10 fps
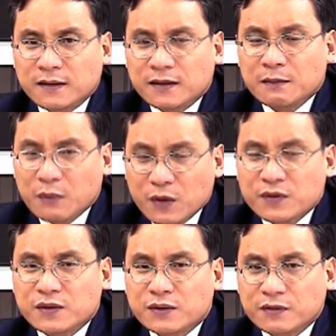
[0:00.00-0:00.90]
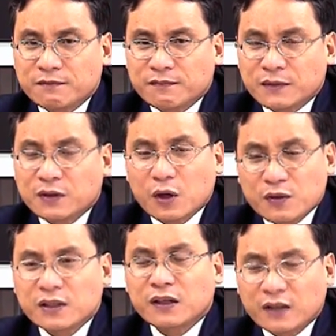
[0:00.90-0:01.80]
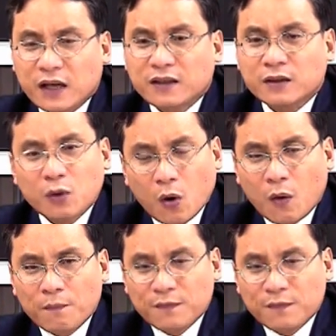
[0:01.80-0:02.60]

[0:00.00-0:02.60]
the most closely connected law.